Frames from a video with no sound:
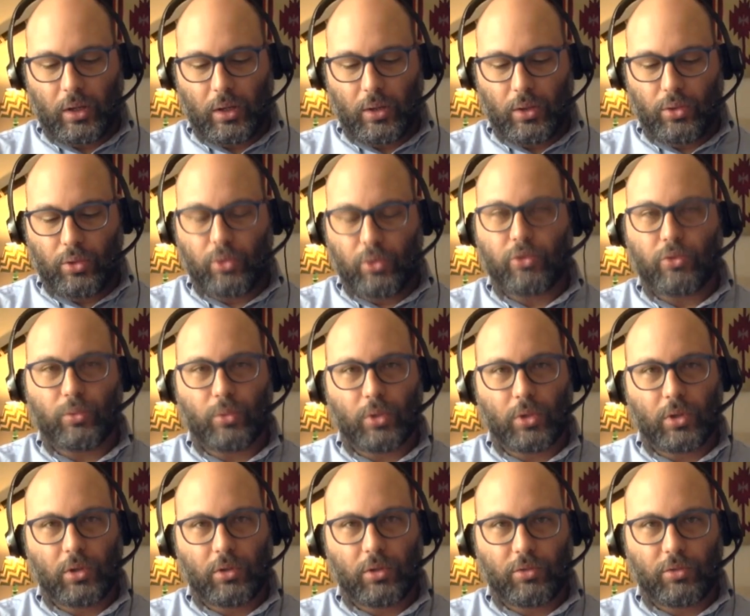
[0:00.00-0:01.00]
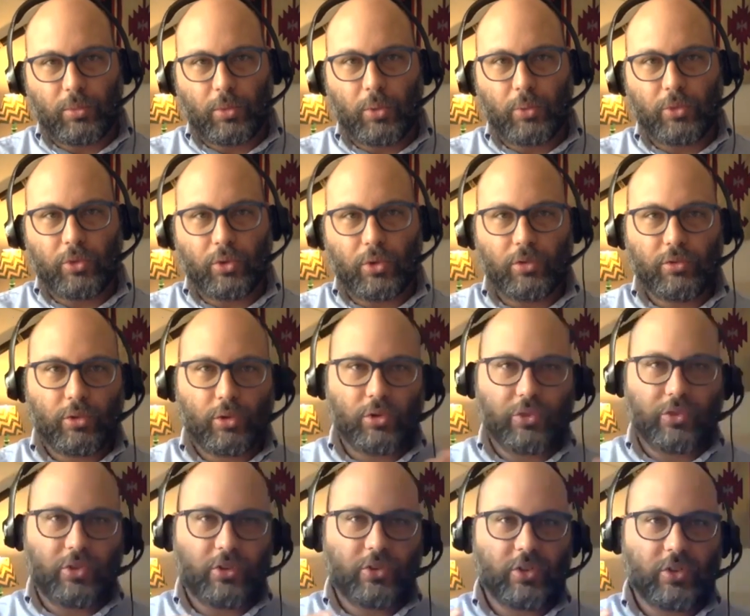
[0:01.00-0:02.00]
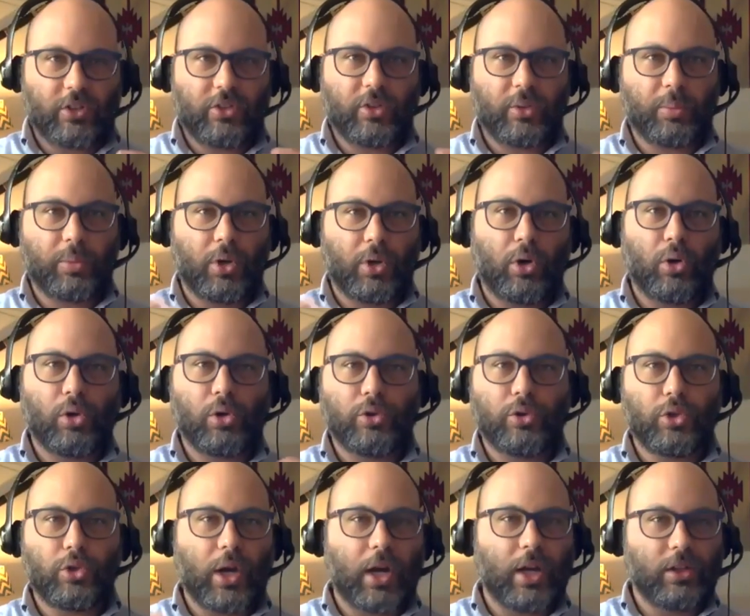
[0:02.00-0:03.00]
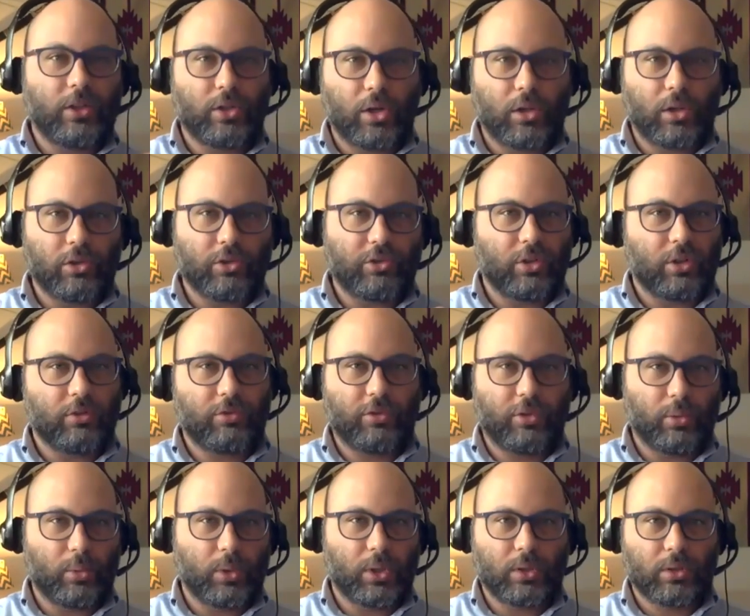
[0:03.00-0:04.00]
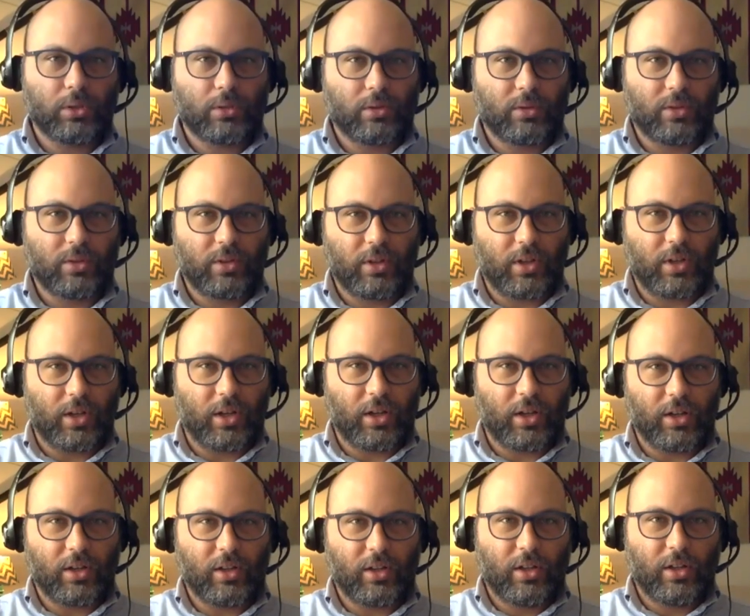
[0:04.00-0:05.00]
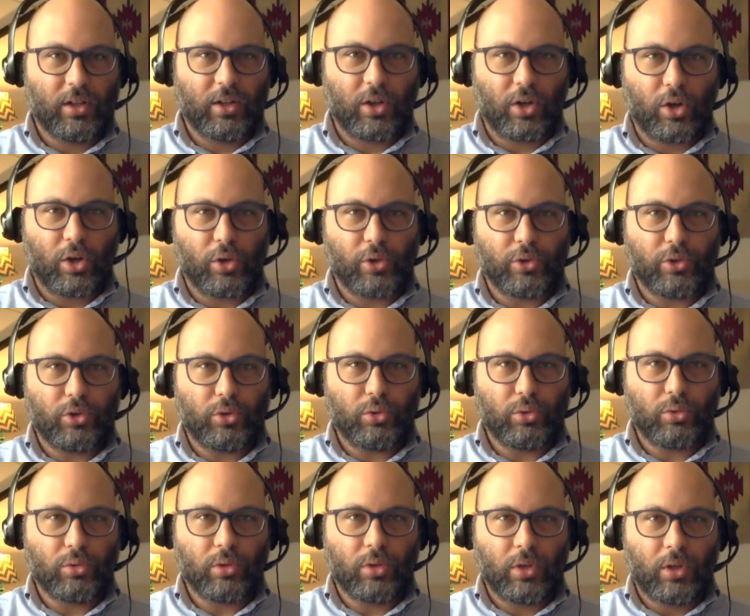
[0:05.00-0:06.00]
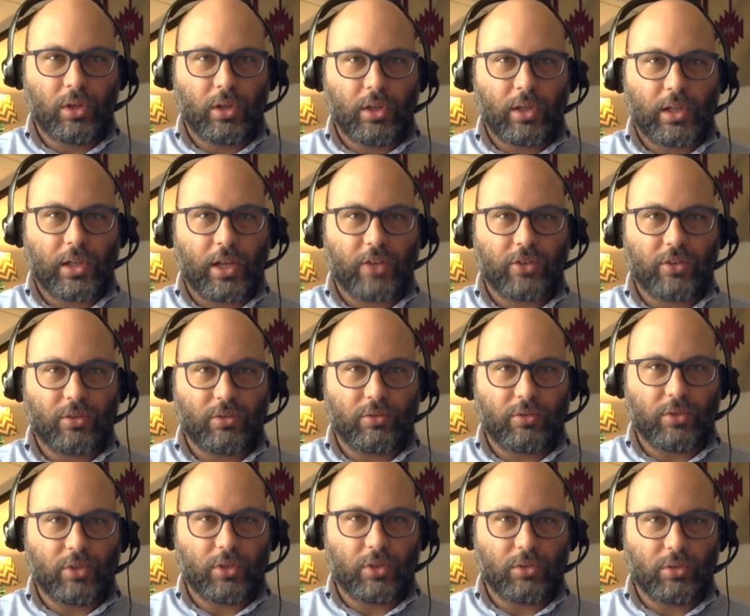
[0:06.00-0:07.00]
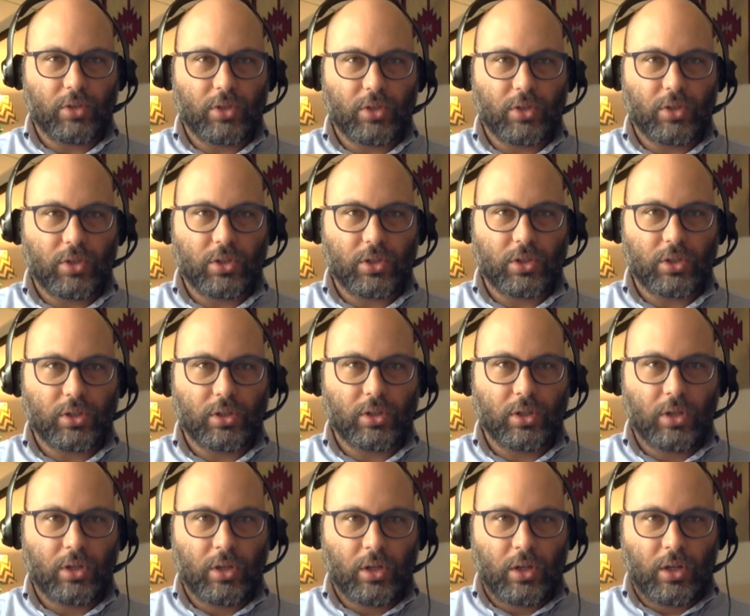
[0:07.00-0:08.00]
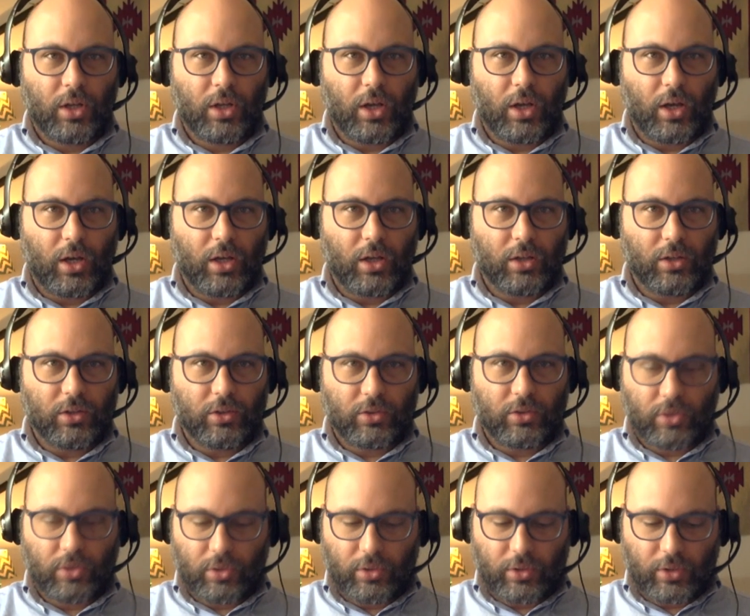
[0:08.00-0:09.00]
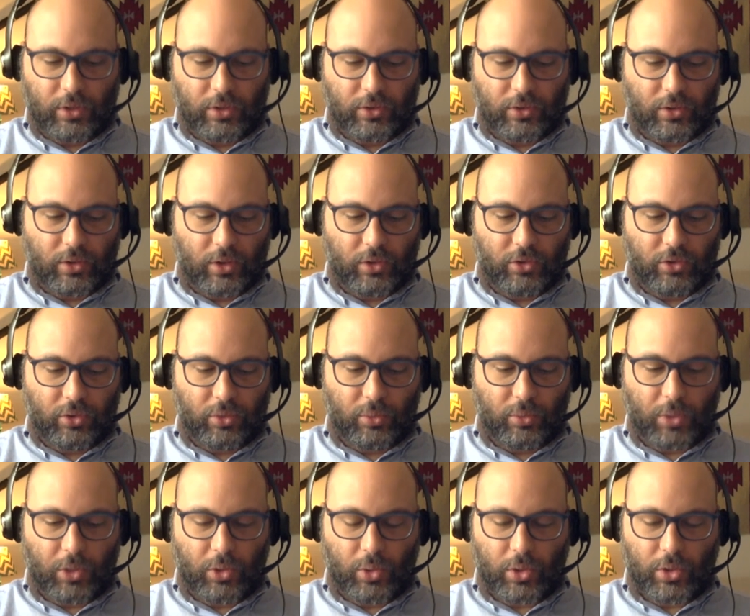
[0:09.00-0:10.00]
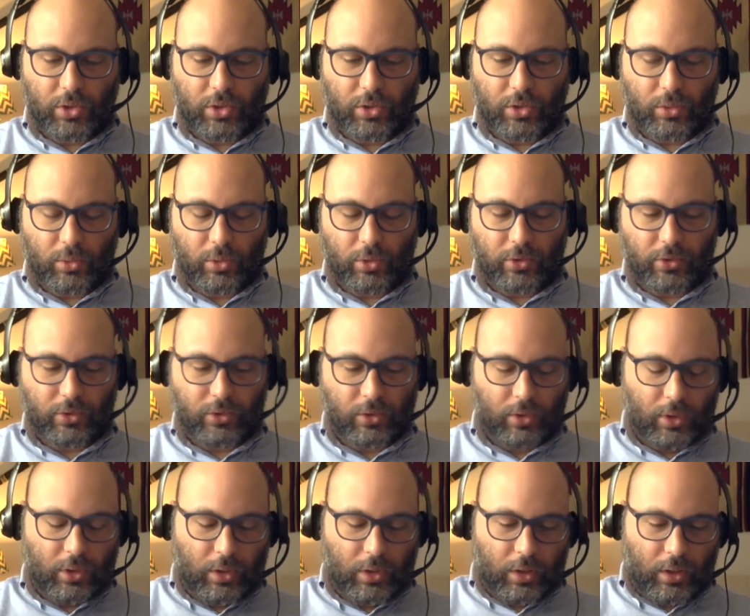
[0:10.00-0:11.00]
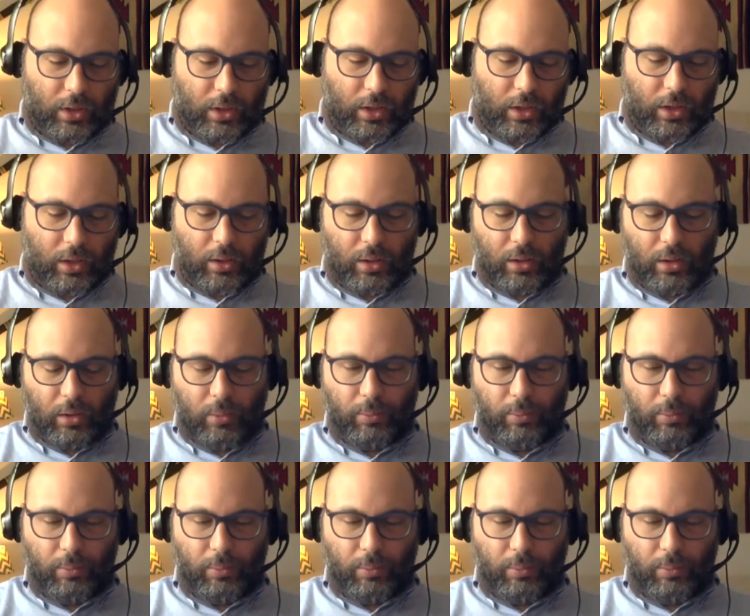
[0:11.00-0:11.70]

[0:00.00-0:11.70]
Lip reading: those working from home. So of course this sets up a whole new ideology, if you will, a whole new class configuration in this context. And so my question was uh,